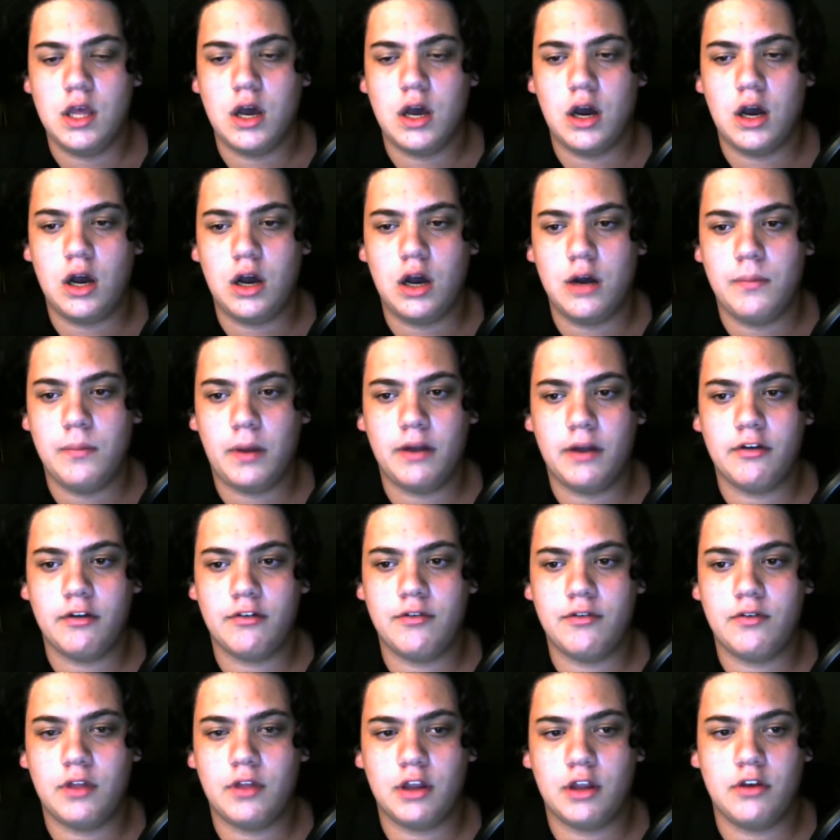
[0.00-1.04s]
I just
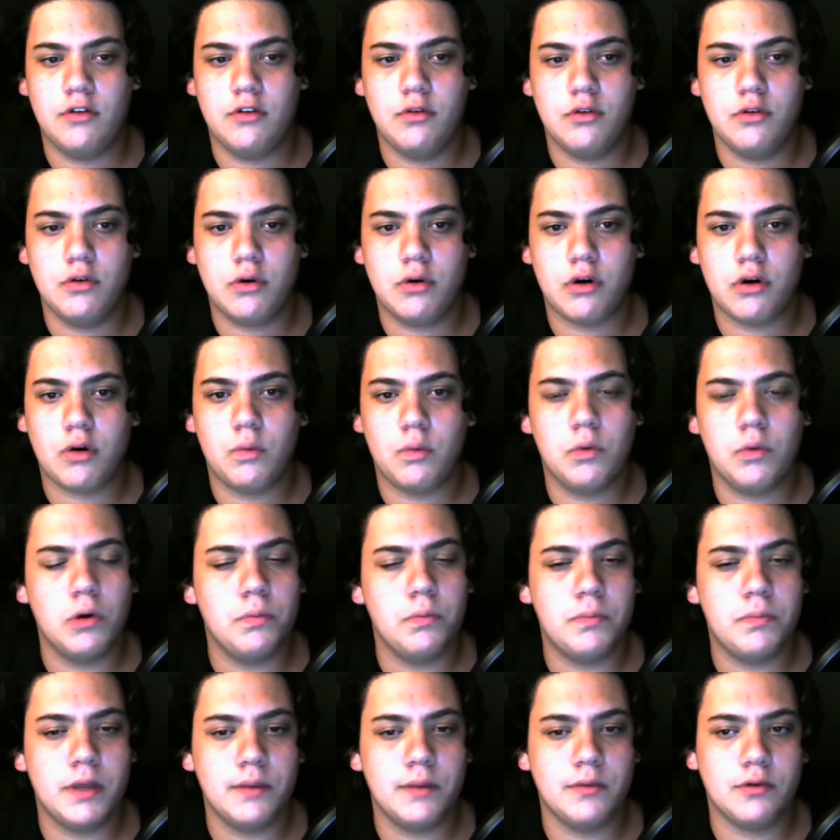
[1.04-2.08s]
feel like New York won't
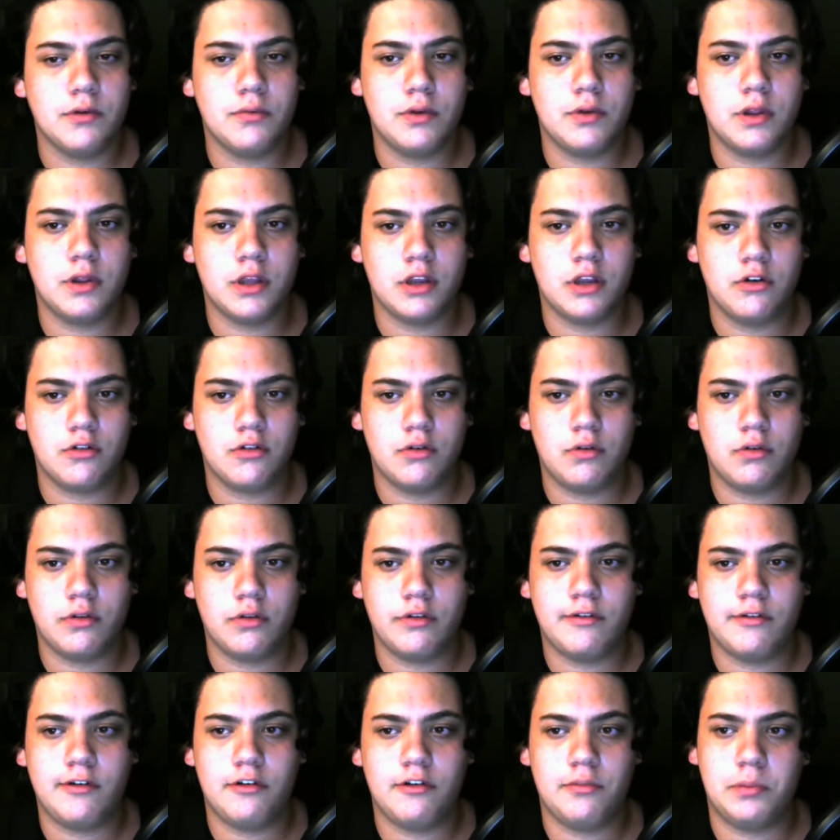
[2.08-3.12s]
be able to really control the
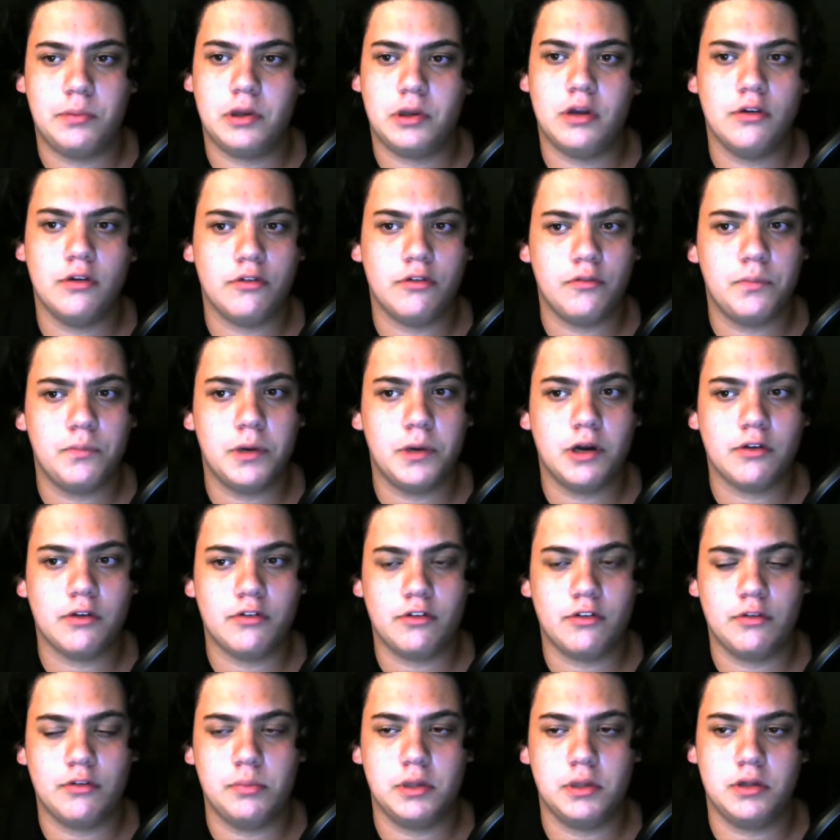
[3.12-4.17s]
series because of
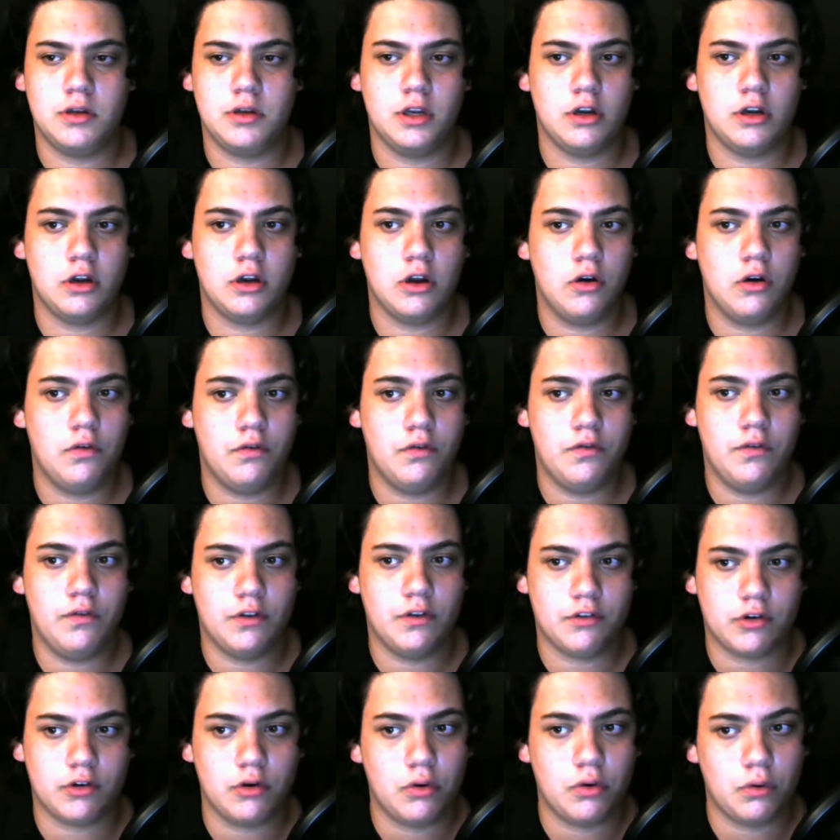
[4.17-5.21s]
Boston's ability to go
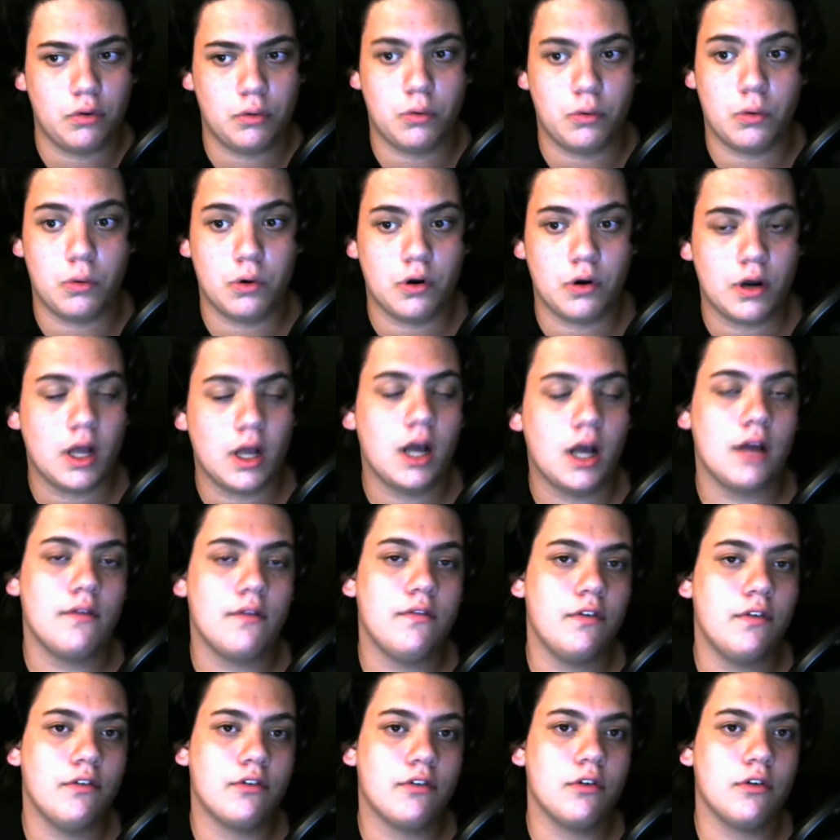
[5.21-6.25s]
physical or
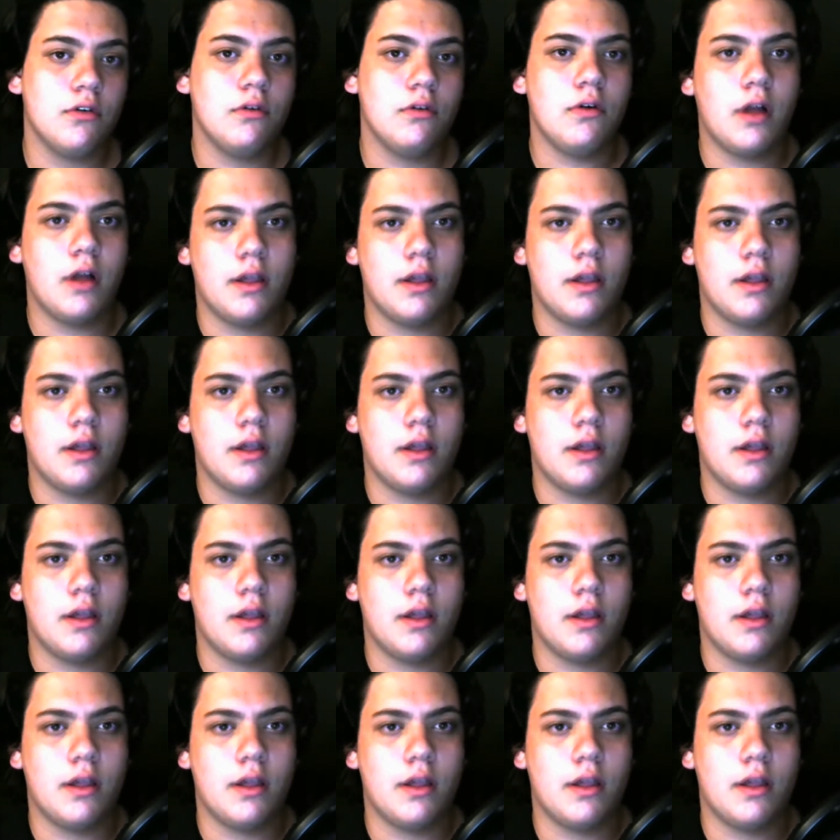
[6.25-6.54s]
non-physical.